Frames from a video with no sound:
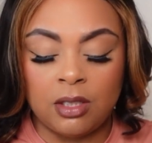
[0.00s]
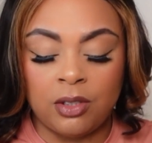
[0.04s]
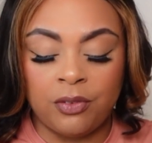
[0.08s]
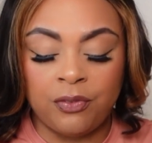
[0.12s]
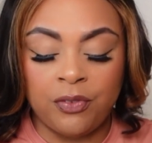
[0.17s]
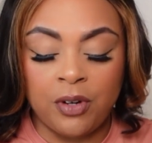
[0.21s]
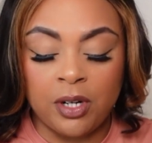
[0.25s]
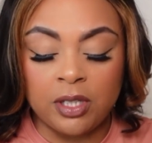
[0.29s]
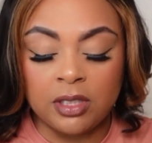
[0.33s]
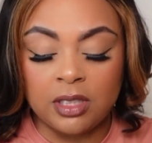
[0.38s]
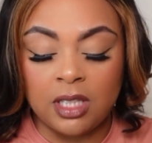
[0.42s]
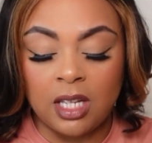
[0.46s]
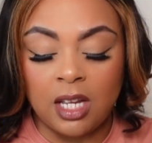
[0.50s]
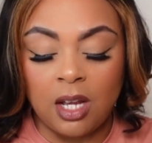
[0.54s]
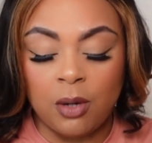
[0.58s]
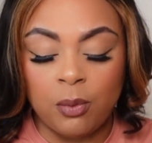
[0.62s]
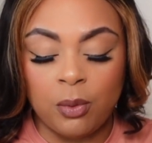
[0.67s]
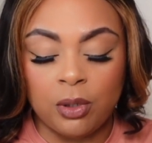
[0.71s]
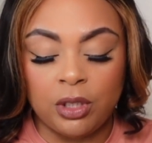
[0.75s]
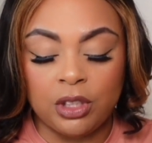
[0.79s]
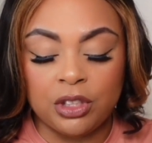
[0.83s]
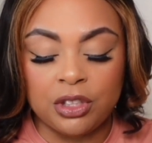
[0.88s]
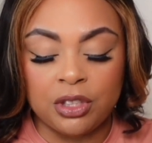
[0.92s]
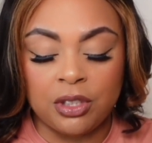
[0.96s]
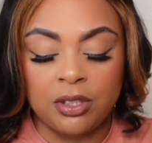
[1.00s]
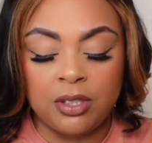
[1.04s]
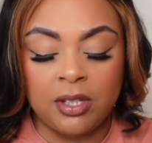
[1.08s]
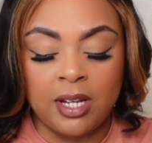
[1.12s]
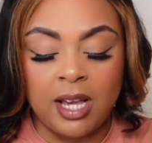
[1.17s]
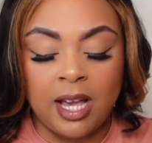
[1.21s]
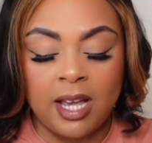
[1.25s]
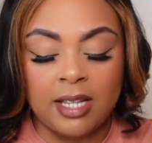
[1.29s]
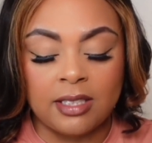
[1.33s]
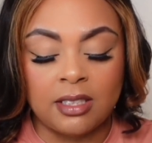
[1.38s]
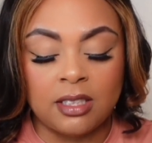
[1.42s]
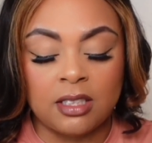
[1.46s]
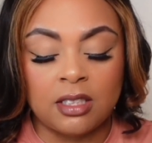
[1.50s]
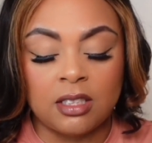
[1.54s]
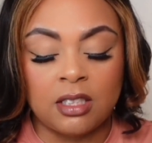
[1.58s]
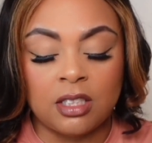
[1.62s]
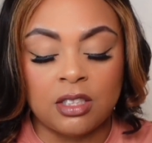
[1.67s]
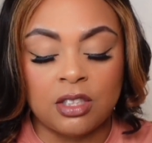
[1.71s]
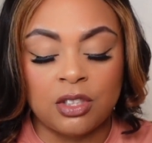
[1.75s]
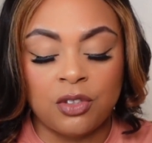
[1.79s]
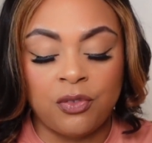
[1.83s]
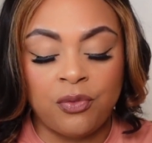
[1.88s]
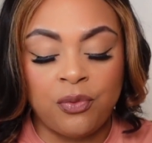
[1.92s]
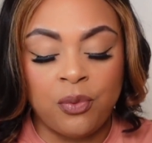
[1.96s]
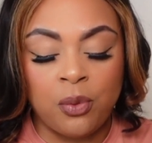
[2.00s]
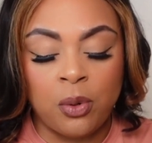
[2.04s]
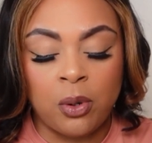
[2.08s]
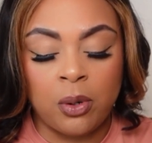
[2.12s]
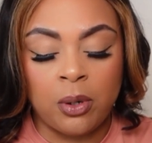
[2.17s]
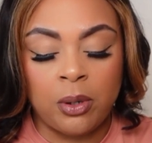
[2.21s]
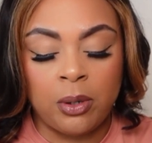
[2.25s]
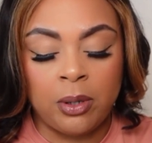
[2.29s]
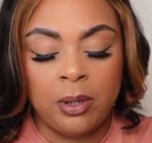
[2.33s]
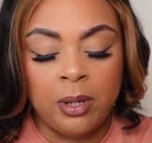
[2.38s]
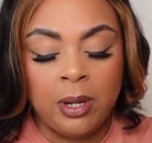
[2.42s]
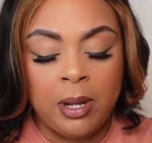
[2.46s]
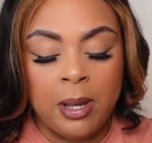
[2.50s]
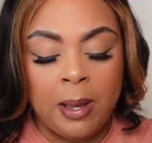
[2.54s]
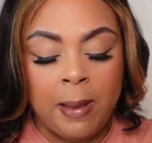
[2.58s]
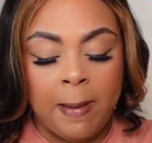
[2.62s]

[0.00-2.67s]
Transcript: The first thing I want to show you guys is the Sephora